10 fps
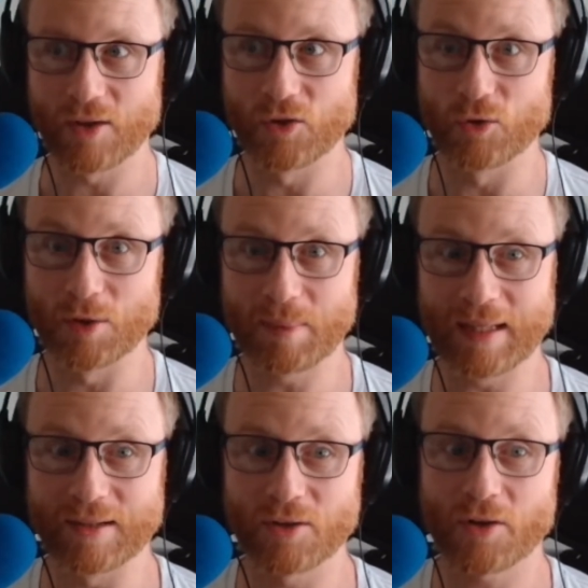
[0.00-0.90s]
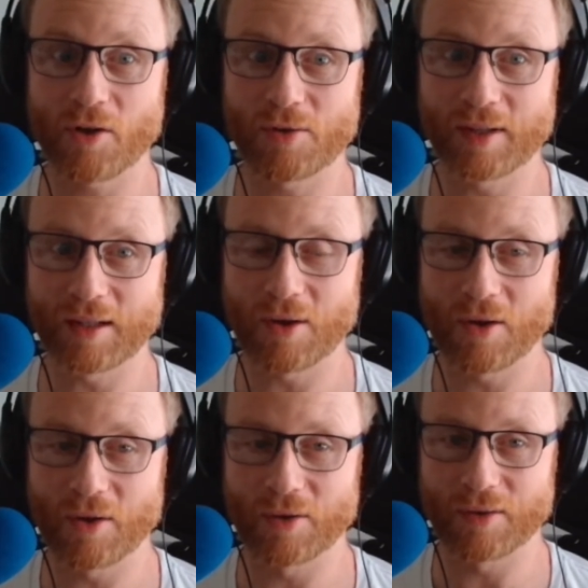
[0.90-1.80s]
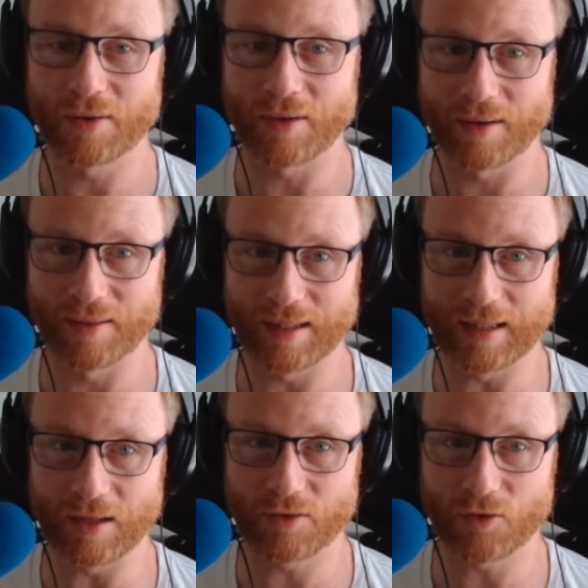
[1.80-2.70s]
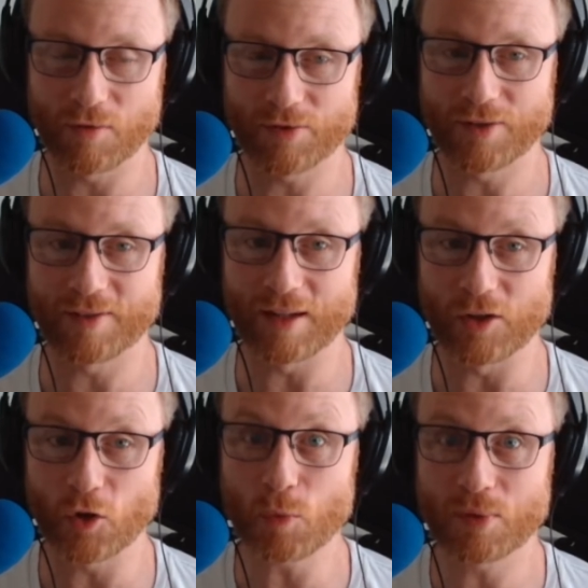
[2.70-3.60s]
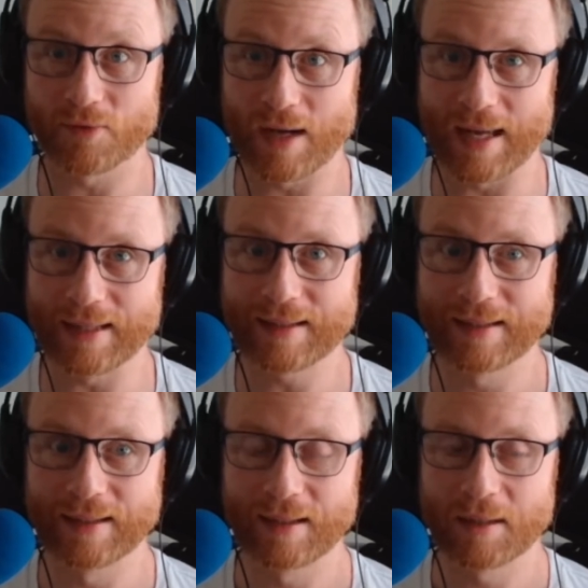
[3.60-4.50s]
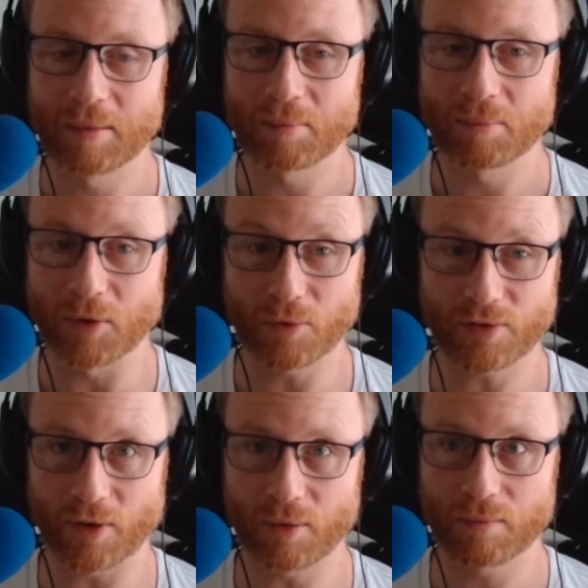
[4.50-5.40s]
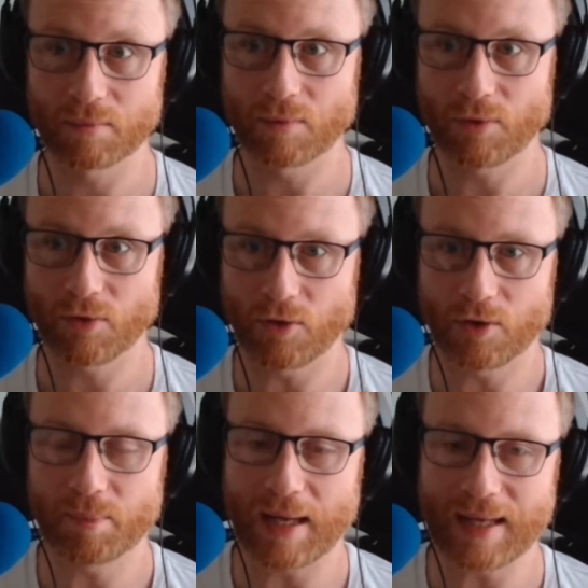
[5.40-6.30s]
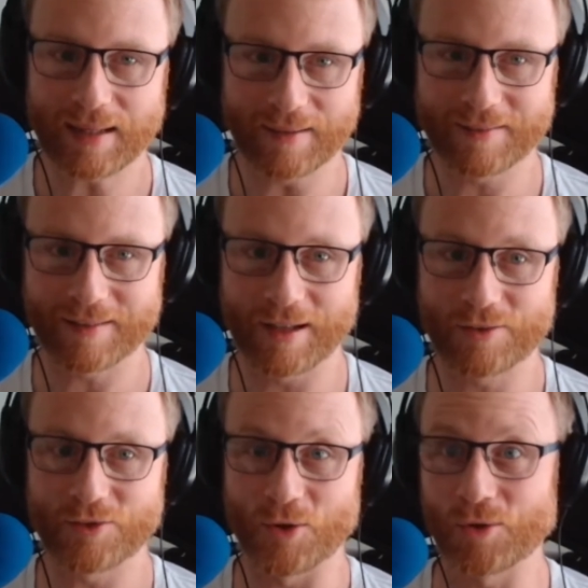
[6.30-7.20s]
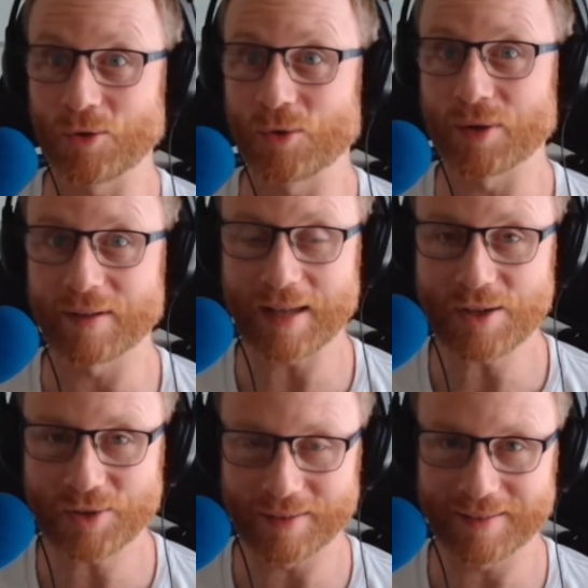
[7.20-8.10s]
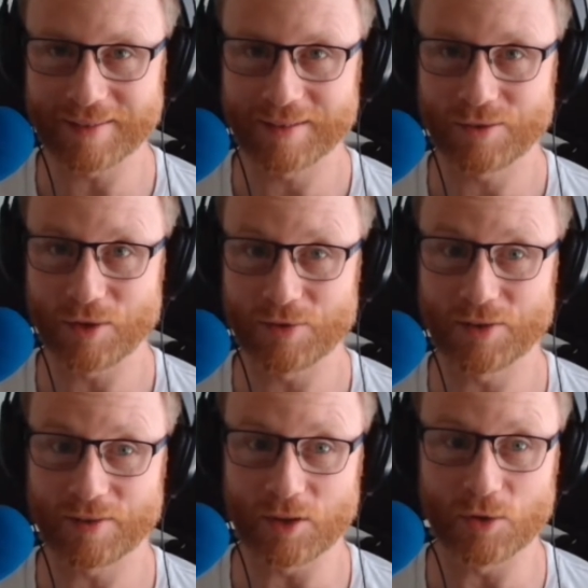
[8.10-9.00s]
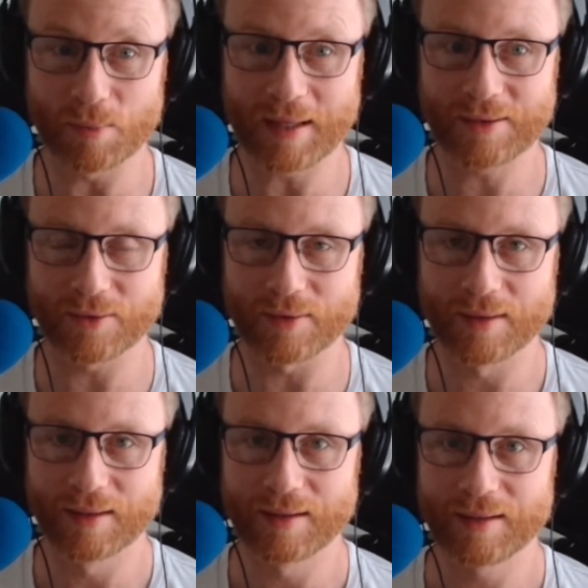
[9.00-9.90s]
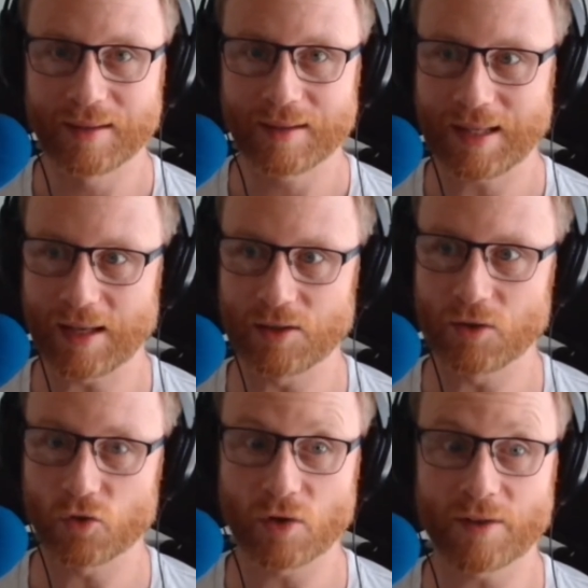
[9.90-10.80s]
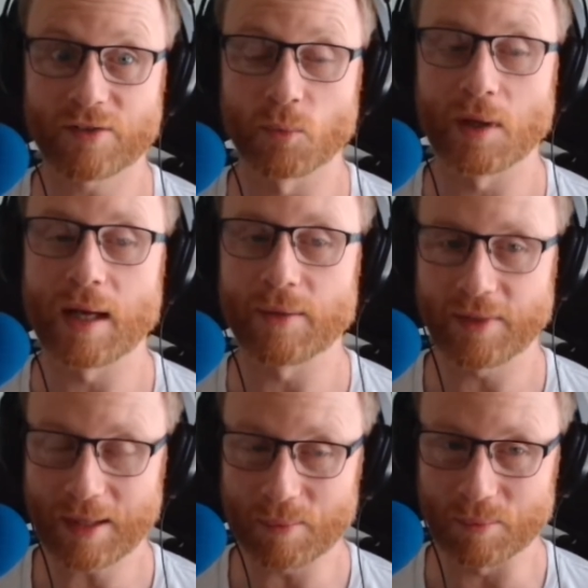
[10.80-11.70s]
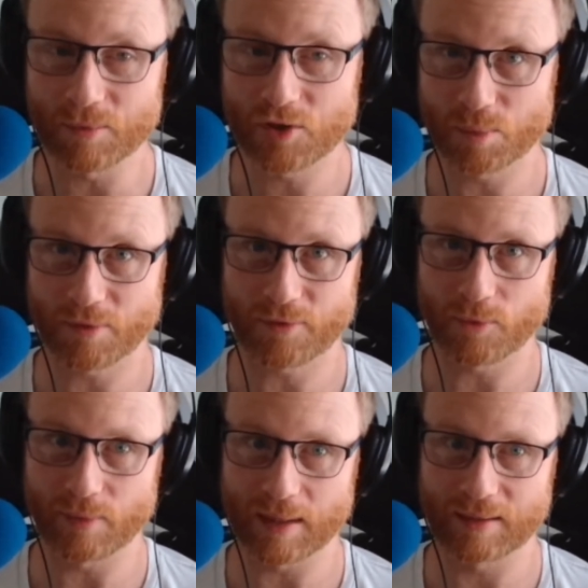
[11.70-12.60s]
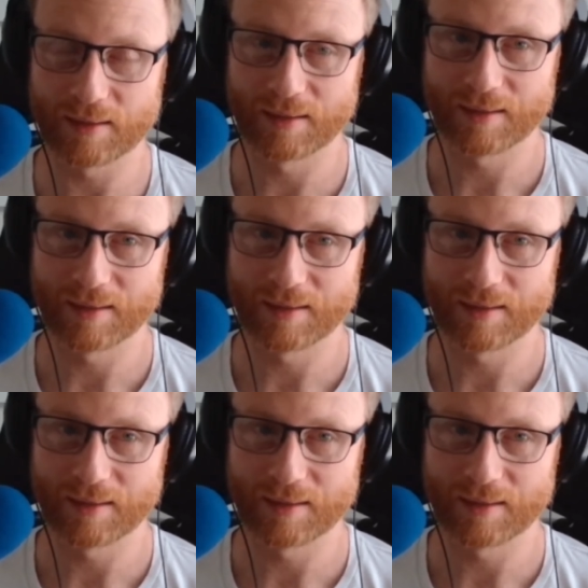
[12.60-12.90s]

you depend not only on the services that you provide, but also third parties, external organizations, services that you depend on. Can you trust and rely on them to perform well?